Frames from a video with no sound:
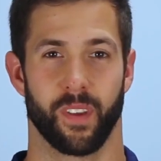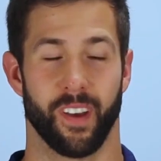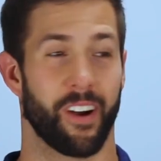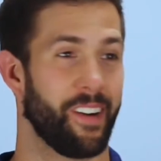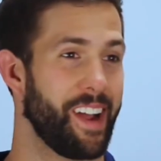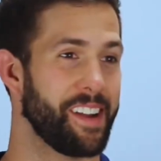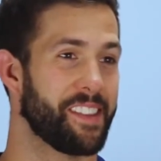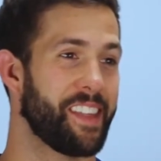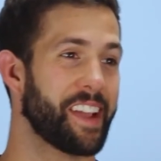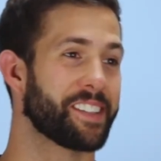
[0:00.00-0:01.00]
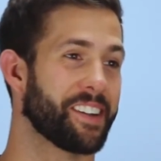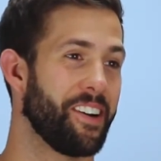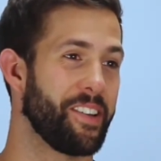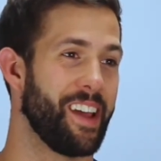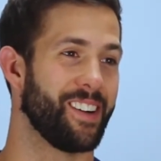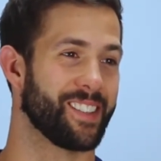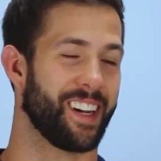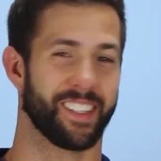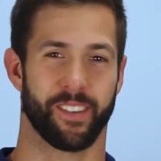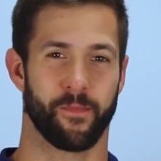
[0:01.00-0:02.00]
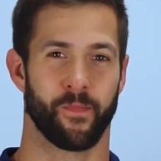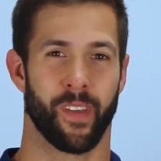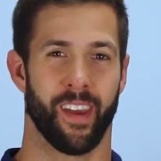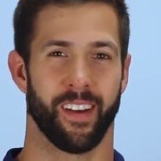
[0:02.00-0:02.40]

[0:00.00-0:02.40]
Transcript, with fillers: All right, thanks Colin, that was awesome.